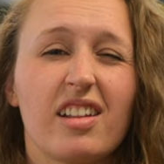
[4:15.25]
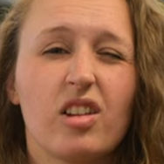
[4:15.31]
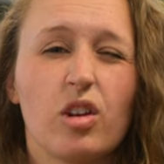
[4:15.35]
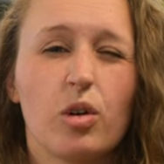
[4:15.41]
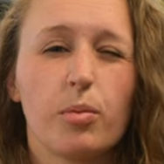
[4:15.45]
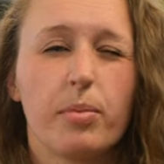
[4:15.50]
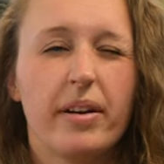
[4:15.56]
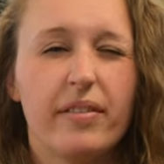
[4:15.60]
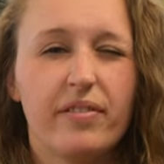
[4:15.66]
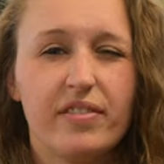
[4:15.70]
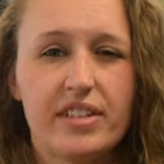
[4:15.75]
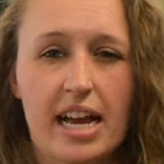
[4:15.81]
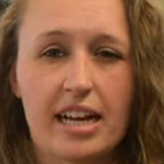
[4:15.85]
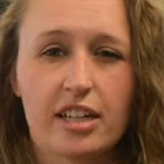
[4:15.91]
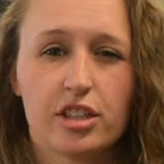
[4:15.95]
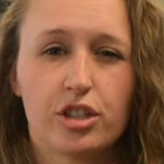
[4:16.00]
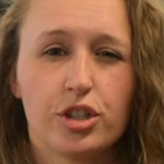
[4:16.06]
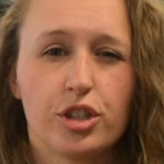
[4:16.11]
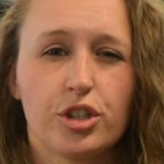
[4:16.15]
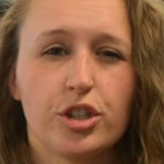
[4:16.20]
a little bit of
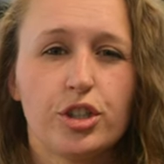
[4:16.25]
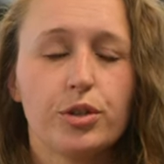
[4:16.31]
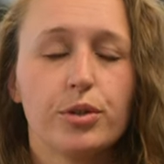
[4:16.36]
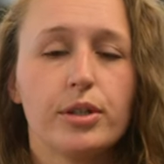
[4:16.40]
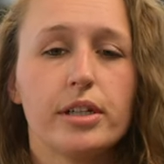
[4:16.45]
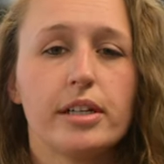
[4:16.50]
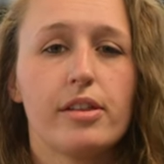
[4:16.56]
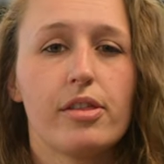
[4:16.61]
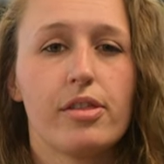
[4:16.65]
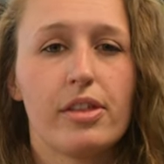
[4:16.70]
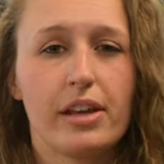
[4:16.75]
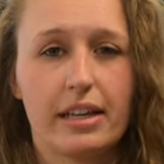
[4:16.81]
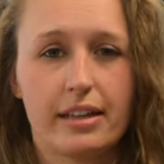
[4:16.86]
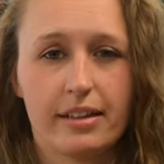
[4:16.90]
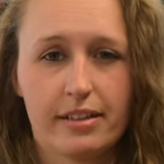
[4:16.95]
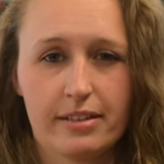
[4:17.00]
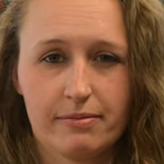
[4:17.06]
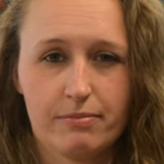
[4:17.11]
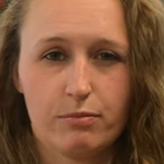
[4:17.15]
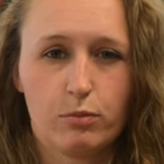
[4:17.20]
texture to it.
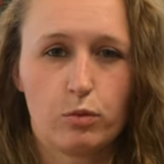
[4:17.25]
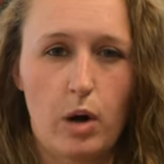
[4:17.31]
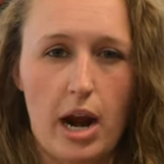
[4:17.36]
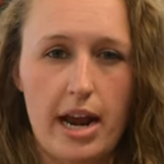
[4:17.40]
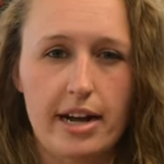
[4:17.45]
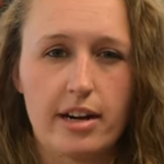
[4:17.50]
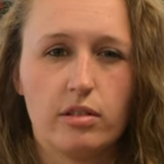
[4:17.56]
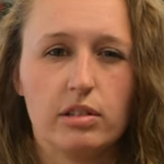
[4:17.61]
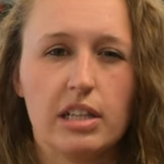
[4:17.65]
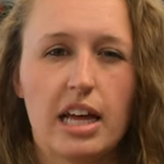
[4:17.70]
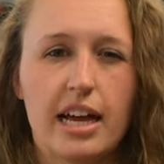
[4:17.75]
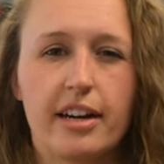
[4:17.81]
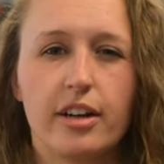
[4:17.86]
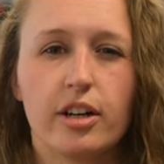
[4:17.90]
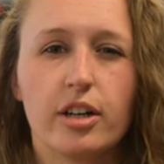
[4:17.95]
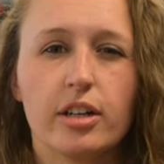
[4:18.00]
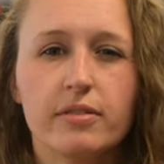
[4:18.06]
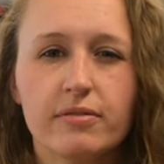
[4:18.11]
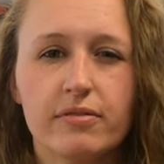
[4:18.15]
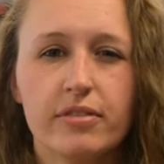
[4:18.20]
Think rhino
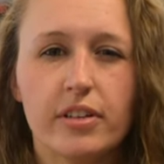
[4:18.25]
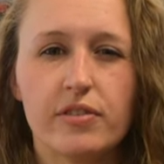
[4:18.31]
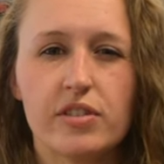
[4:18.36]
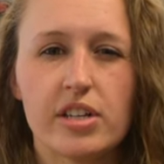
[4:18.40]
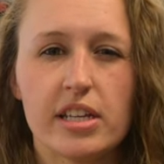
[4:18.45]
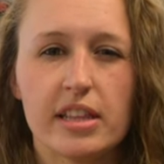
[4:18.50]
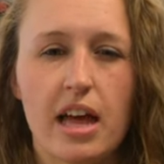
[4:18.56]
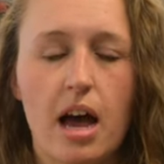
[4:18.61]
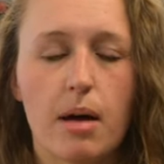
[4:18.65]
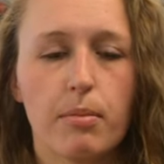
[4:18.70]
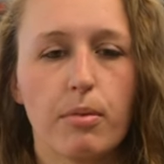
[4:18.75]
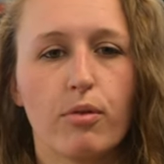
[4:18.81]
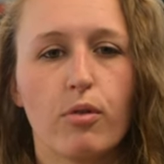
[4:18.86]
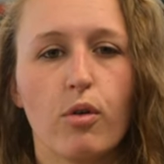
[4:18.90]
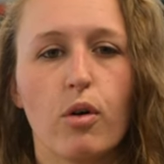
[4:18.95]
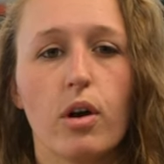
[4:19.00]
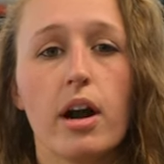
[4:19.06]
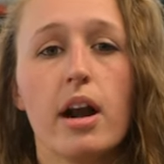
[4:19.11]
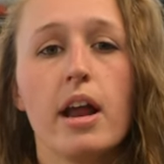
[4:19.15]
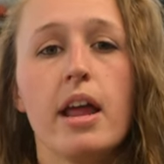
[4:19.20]
liner if you've seen that
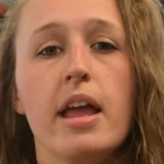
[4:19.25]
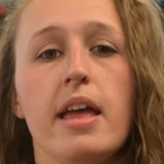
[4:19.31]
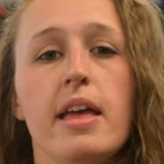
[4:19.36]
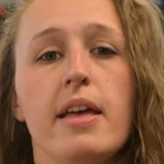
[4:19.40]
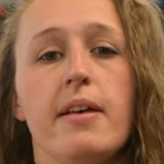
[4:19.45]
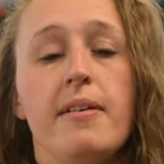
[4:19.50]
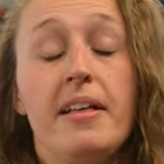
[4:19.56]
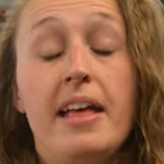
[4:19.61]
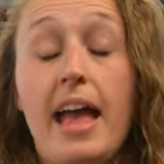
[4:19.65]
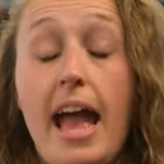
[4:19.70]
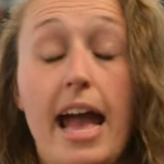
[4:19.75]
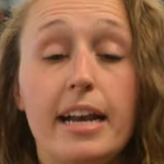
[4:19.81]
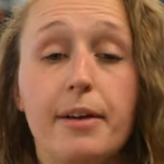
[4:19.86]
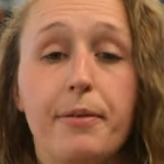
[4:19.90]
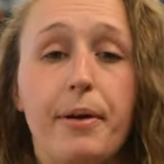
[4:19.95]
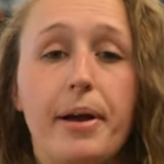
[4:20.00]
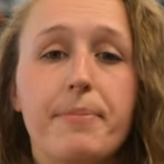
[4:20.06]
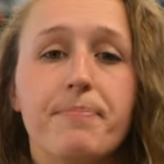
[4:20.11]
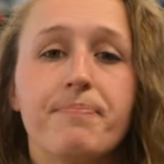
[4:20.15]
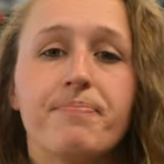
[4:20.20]
before.
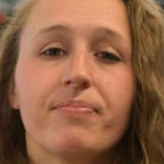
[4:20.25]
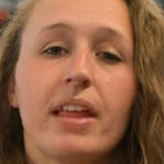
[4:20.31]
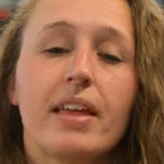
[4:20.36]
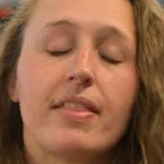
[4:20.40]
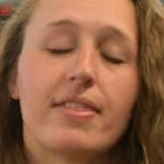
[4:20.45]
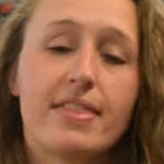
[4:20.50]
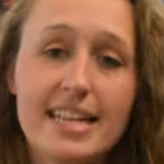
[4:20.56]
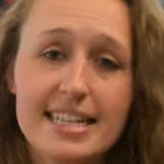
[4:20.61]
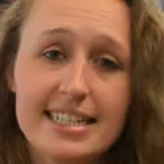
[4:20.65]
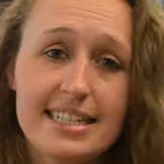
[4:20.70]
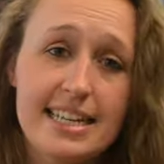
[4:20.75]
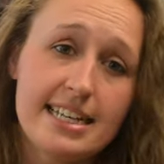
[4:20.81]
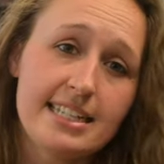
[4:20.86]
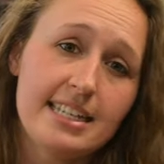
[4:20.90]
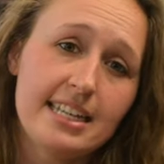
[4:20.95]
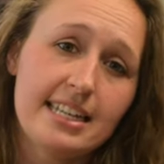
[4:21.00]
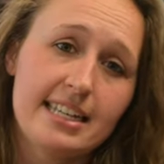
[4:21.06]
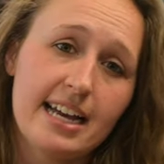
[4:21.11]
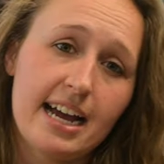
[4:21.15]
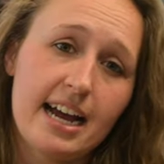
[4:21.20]
Anyway, this
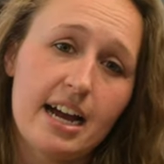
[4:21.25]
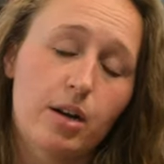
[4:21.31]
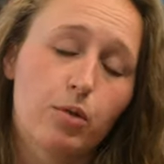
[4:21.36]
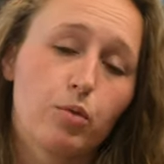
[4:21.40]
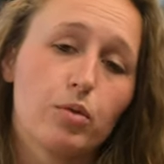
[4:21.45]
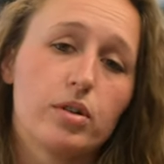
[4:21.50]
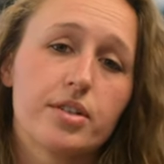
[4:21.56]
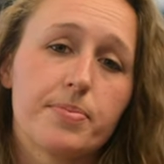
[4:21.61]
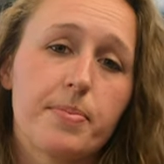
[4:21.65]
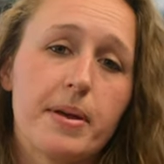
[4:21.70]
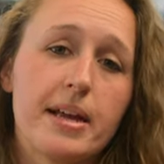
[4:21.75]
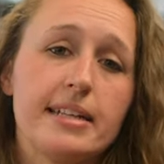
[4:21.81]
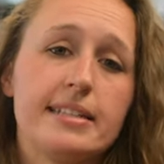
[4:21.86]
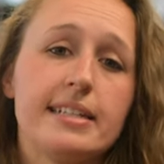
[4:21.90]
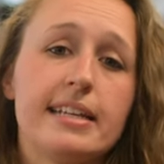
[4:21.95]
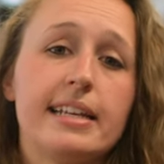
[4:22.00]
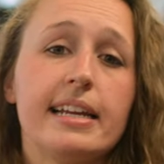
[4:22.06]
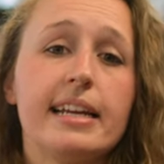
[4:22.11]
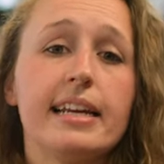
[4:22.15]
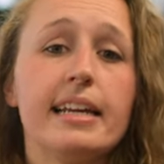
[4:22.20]
EZ Tad was
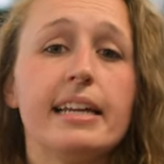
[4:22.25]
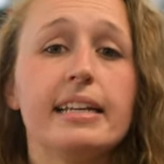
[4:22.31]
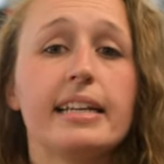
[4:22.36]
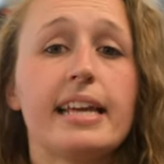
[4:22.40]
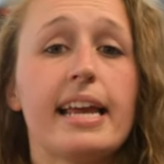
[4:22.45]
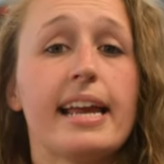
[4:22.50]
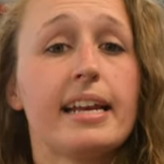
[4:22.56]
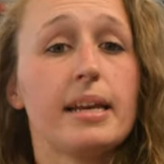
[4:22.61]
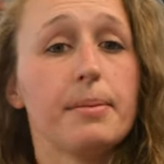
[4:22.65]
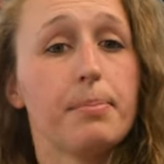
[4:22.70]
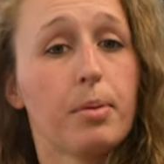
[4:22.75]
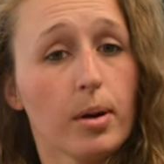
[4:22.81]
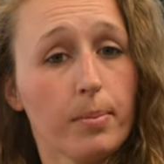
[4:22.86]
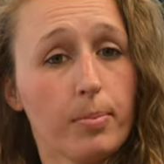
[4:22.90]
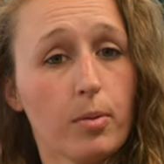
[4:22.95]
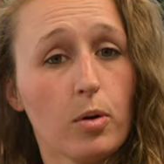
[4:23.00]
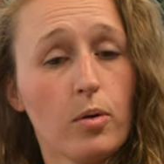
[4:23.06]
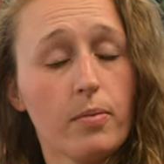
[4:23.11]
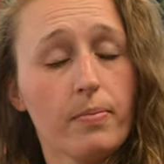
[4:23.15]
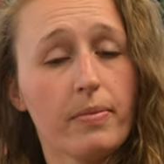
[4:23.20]
painted in candy
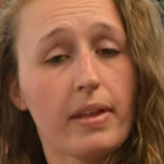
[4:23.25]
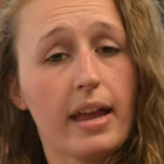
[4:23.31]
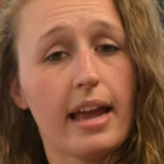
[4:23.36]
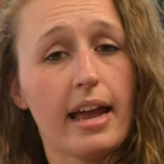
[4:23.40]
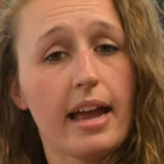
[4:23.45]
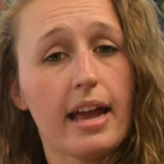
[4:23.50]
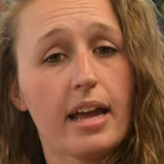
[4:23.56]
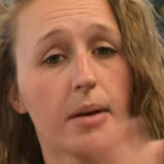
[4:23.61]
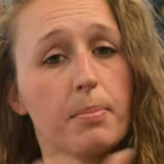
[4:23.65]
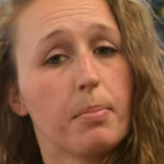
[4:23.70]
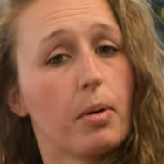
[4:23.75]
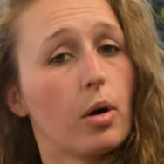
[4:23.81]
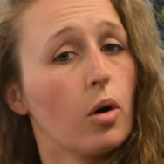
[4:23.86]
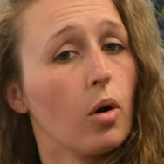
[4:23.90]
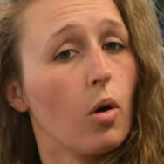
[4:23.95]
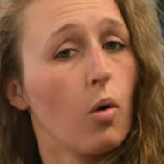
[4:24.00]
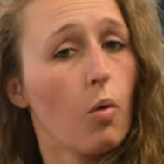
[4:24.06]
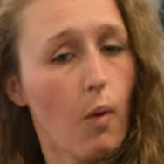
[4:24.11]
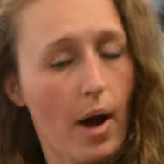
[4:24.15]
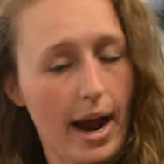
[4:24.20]
purple and
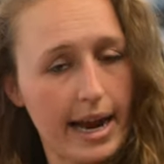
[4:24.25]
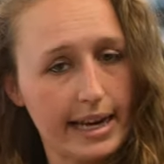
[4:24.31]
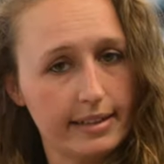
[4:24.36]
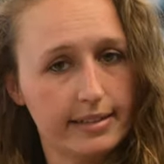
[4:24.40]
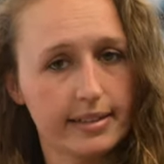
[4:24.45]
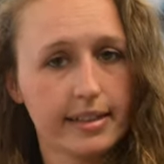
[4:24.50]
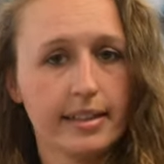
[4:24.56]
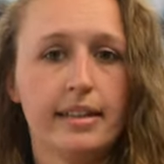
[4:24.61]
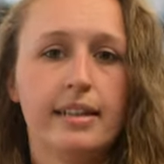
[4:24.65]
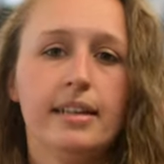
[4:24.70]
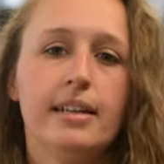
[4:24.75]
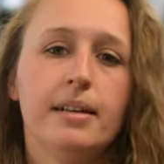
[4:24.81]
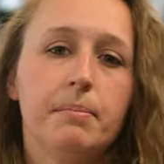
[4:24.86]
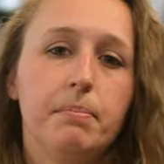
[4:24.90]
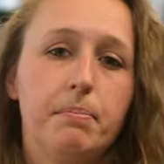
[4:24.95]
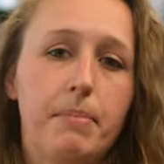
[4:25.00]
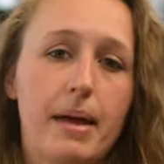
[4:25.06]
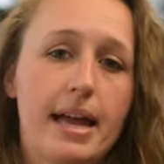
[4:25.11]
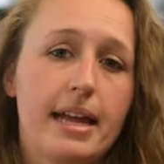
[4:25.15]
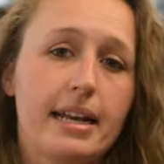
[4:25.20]
pearl white.
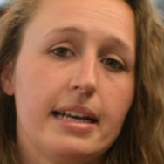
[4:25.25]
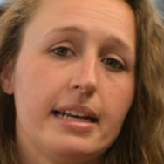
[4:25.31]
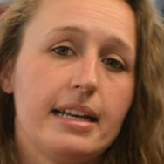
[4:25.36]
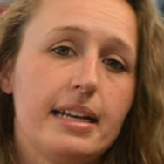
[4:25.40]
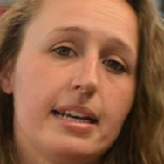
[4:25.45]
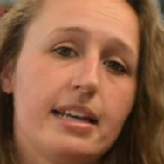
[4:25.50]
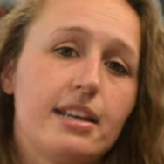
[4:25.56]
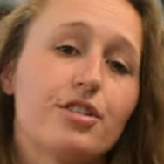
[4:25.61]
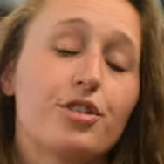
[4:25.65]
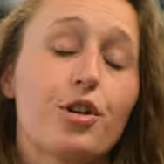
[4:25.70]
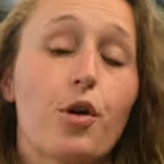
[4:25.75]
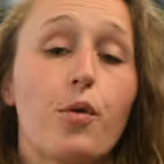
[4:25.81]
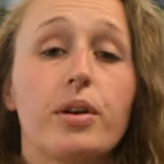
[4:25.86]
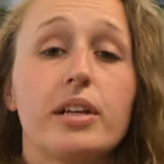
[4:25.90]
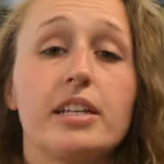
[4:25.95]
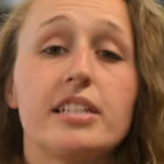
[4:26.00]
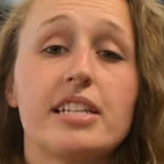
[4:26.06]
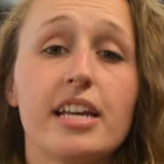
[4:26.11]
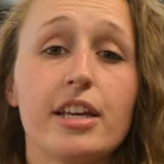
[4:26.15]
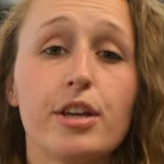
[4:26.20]
Ben is
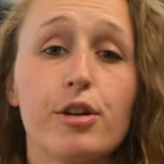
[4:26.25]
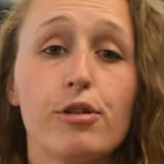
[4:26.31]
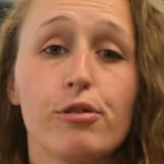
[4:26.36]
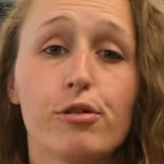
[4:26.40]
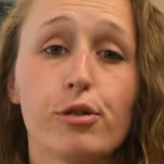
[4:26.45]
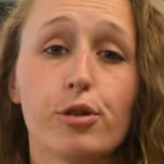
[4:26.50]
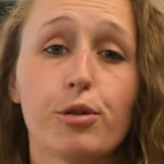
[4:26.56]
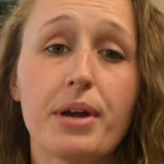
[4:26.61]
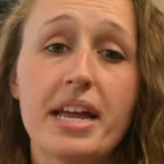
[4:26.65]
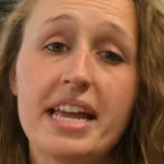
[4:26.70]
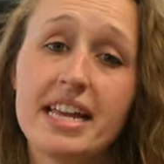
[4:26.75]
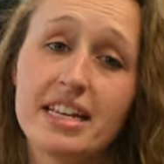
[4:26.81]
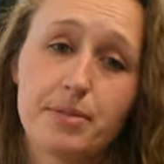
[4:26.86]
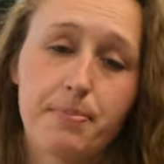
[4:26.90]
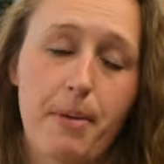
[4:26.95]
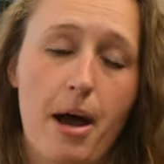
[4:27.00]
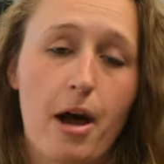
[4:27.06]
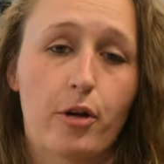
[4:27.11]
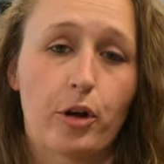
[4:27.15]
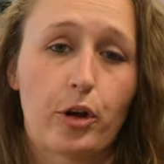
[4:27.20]
going to take you through his
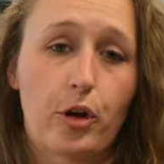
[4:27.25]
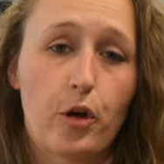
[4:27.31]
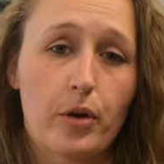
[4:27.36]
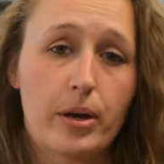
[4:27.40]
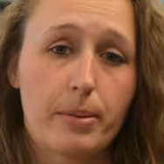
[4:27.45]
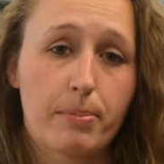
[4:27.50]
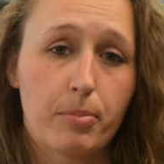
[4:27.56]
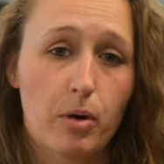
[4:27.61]
powder coating